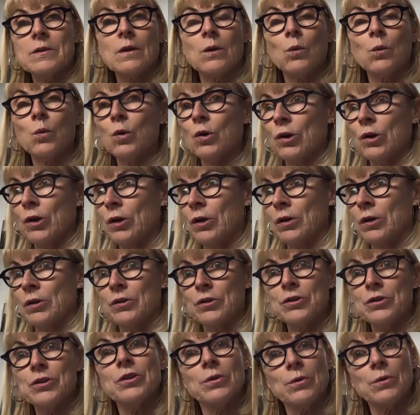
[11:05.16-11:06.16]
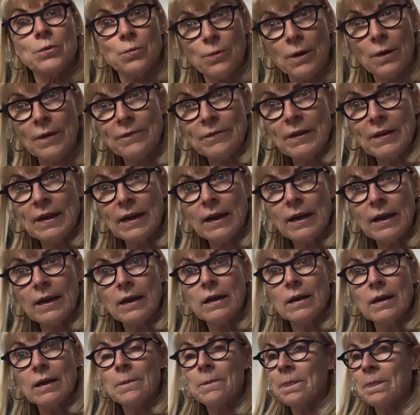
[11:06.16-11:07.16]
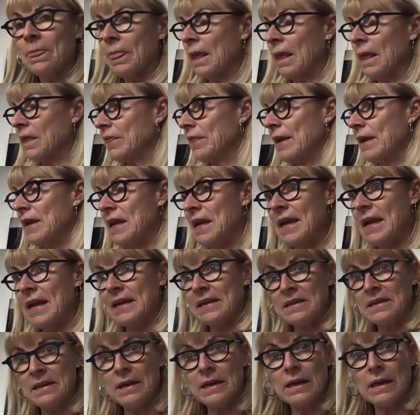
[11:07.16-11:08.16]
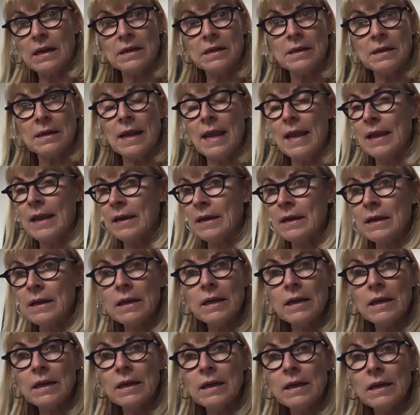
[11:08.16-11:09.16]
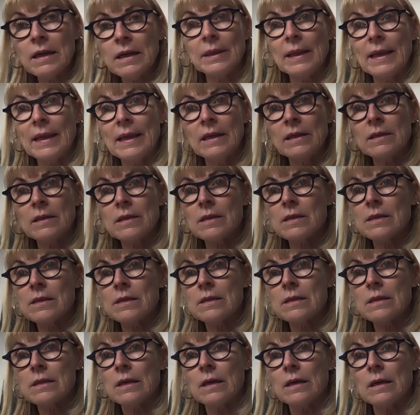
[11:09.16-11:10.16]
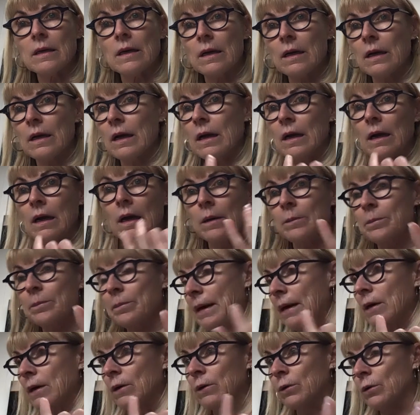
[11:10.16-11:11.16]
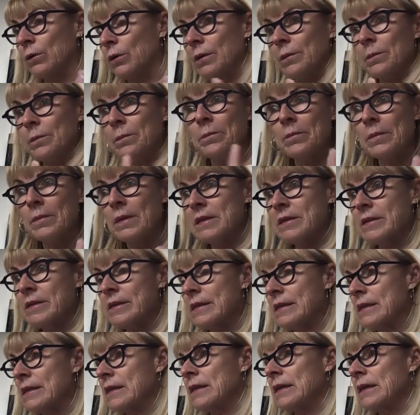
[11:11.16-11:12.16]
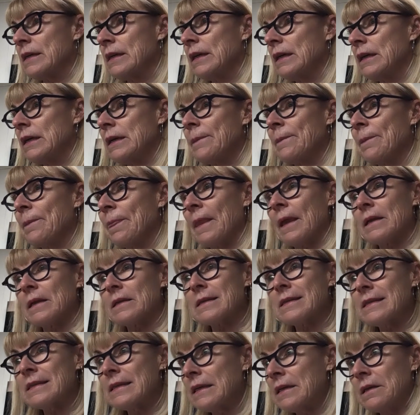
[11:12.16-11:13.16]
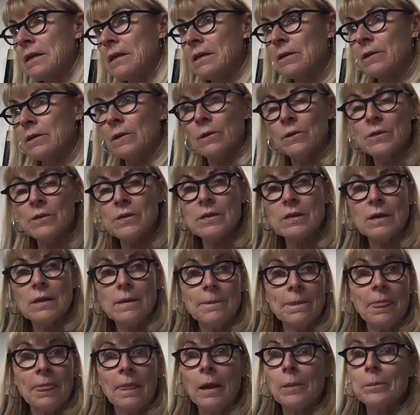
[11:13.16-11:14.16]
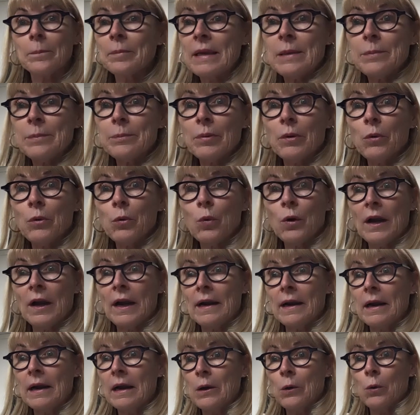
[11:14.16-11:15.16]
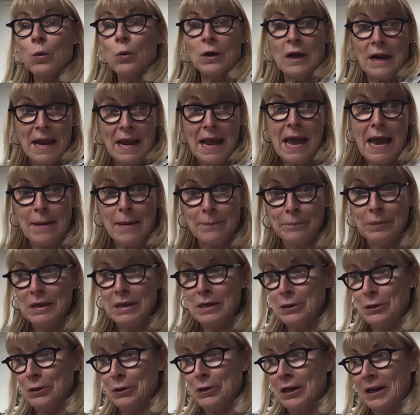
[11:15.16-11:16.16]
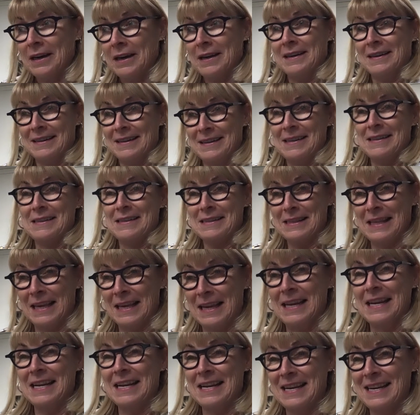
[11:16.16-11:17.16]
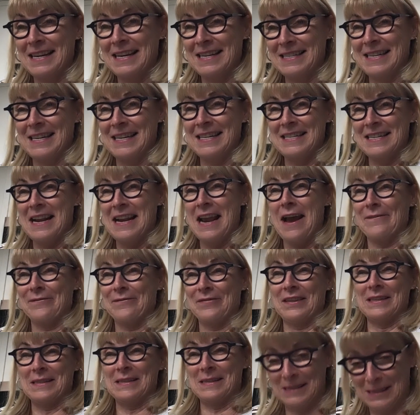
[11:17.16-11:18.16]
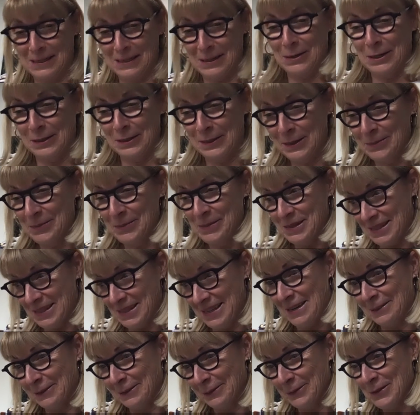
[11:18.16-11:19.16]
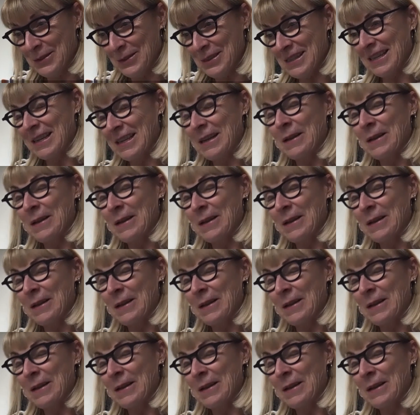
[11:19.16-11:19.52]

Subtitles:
were terrific. They hadn't gotten any complaints about missed signals. People were happier because they didn't have to sit on themselves